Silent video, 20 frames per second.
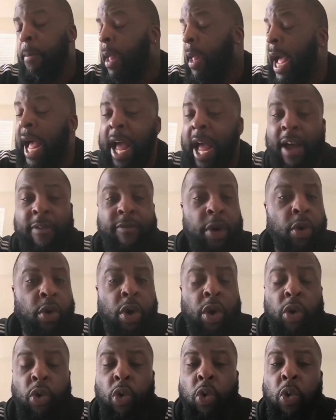I have no
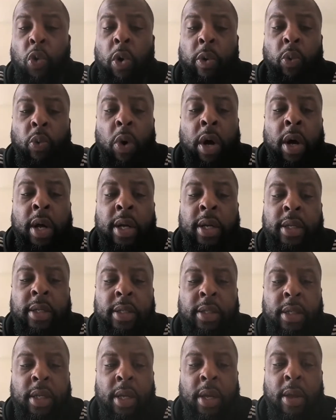clue who it
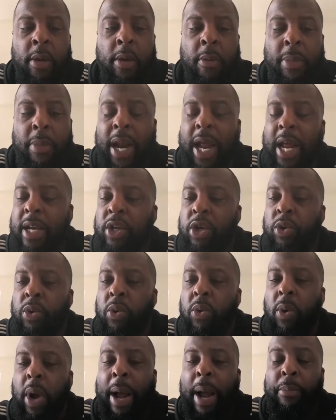was, but
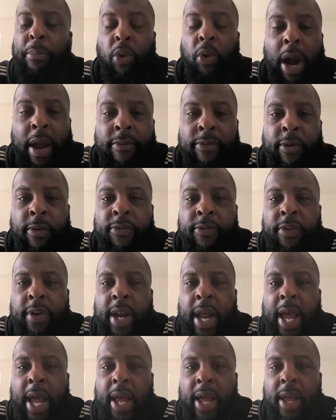I'm grateful for
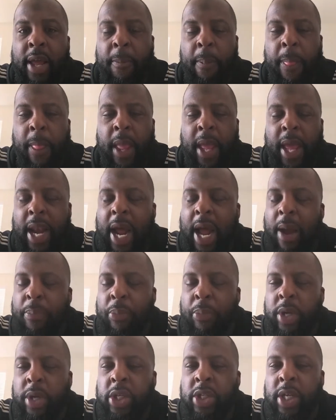that, and I
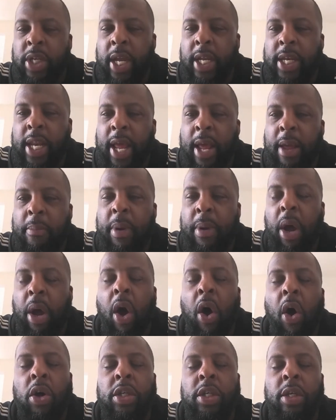appreciate that. But
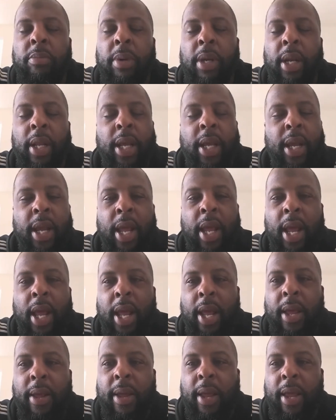ultimately,
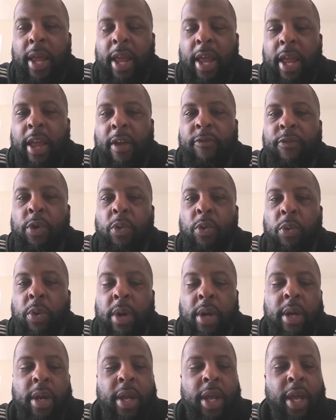
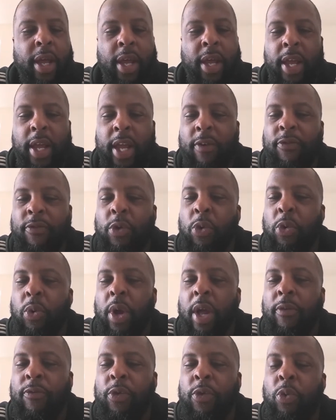
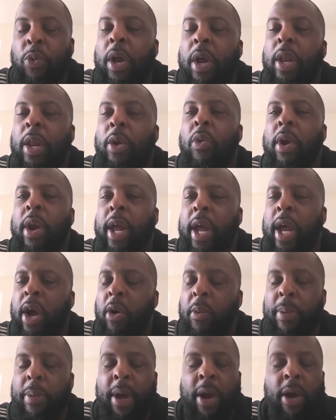if you really want to
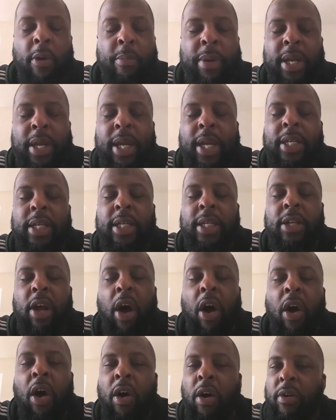help me get this
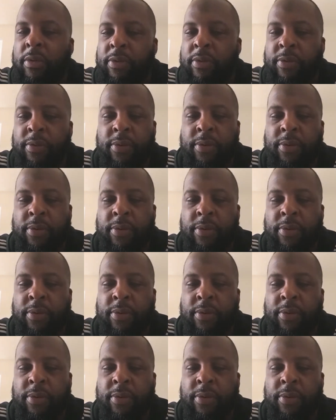off.